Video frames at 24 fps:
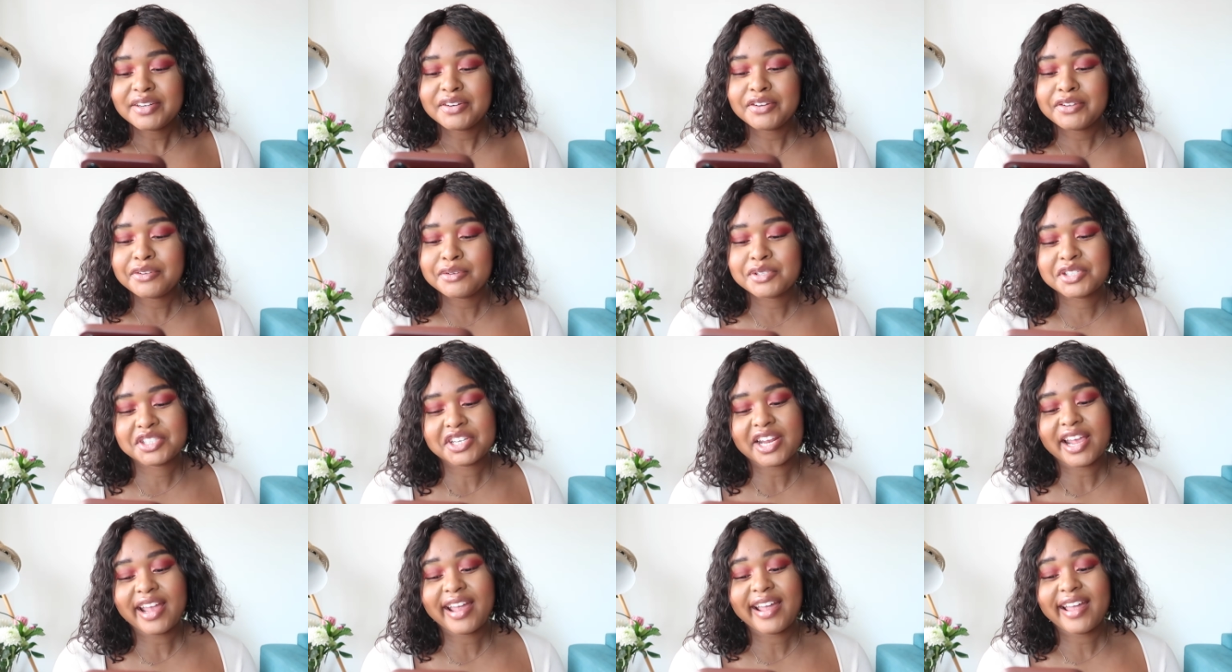do you
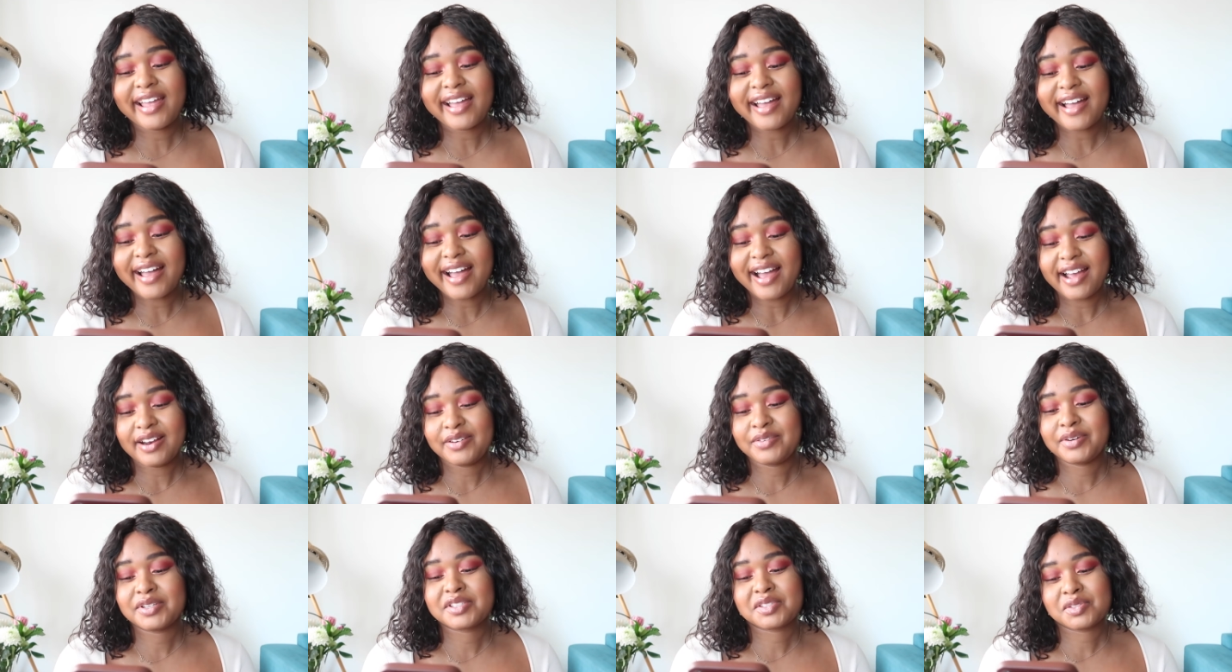share one
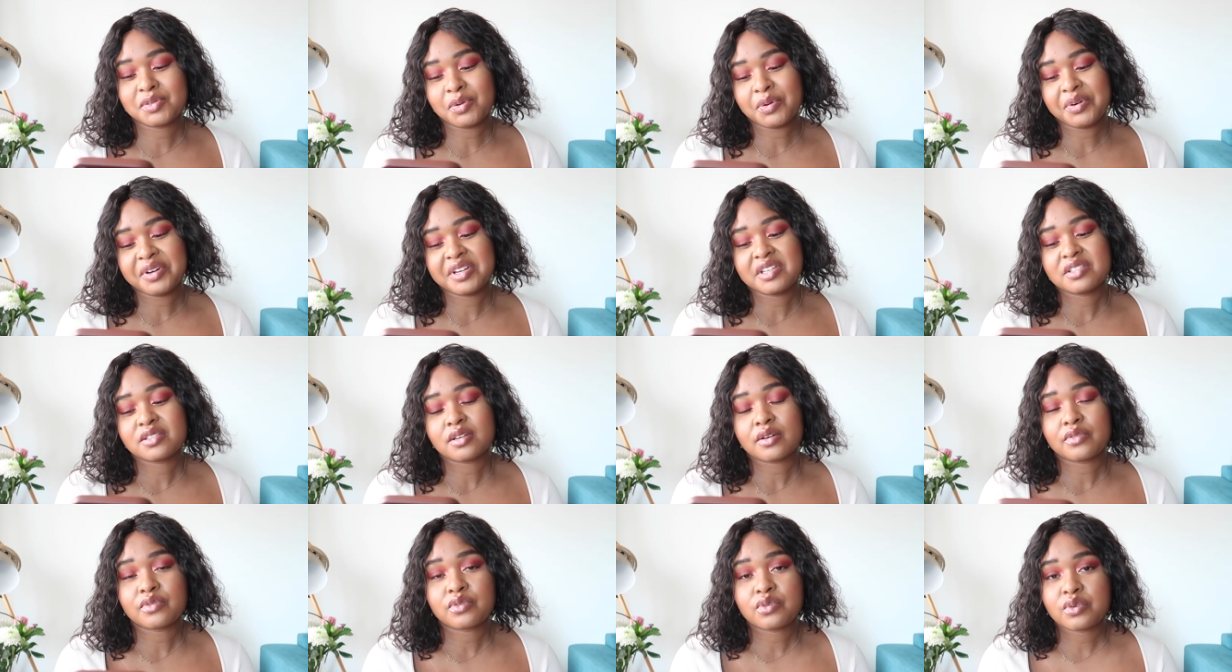hundred
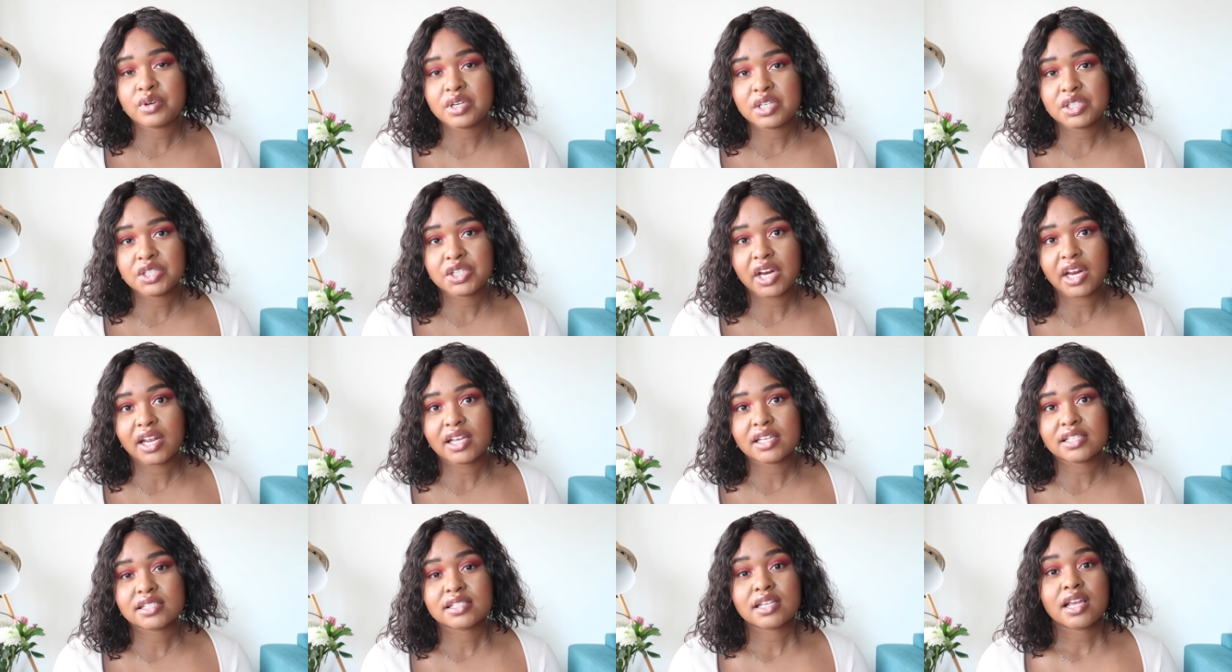stories of
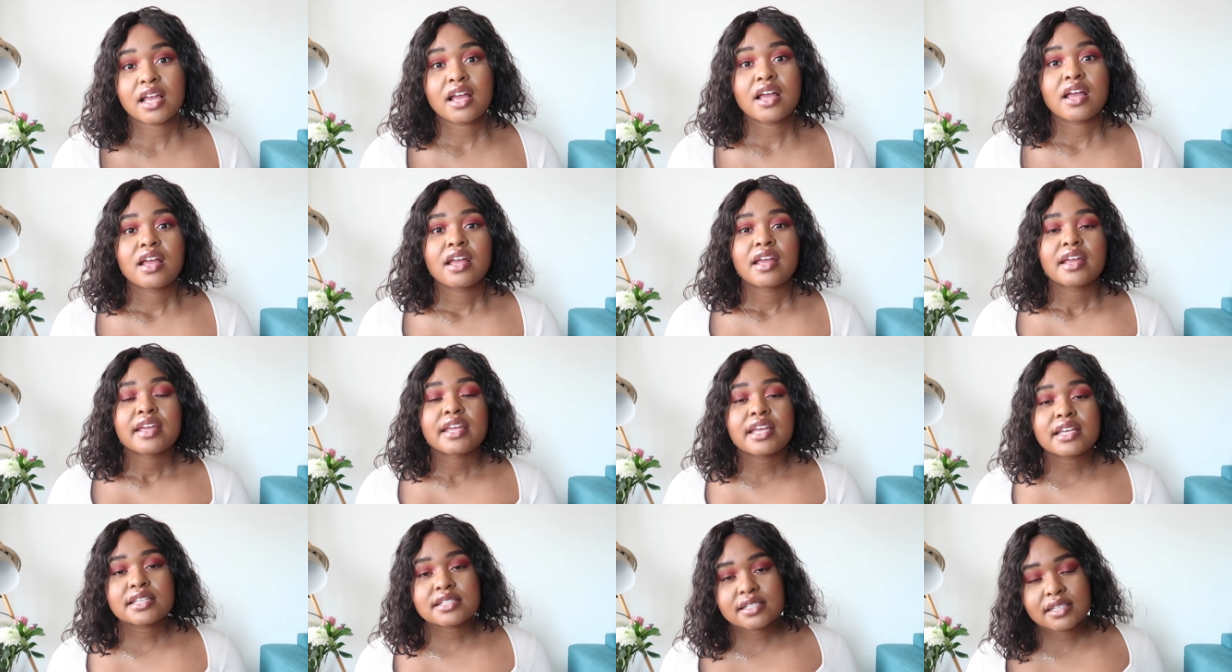reshares?
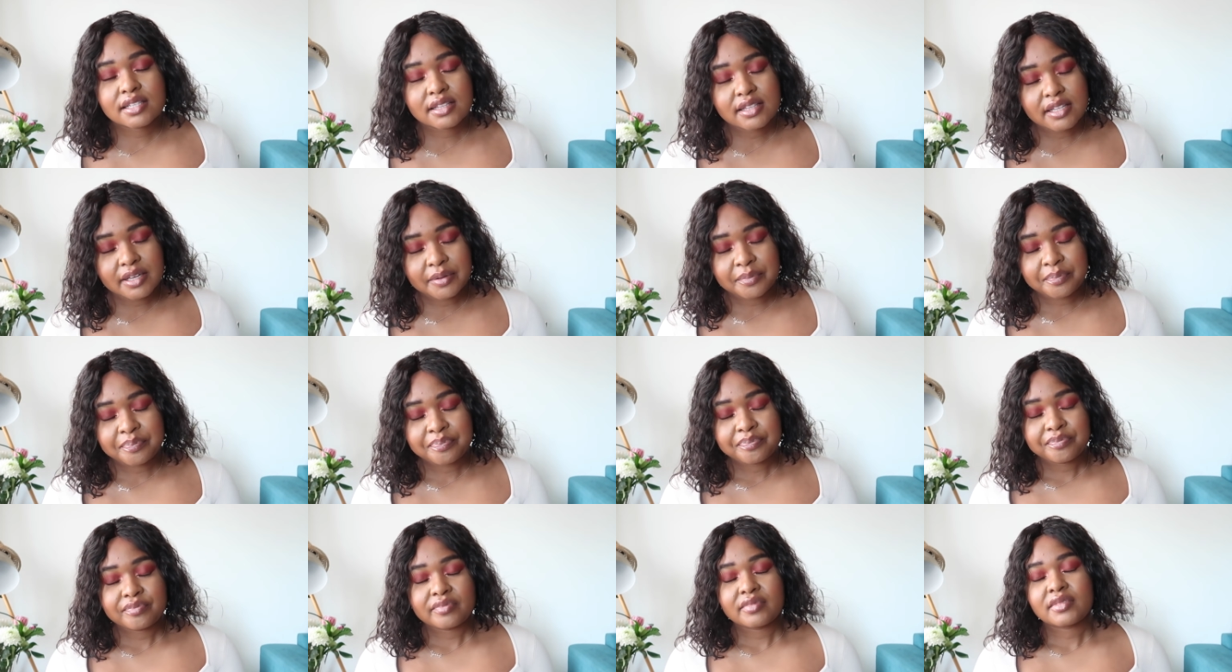Here's the thing.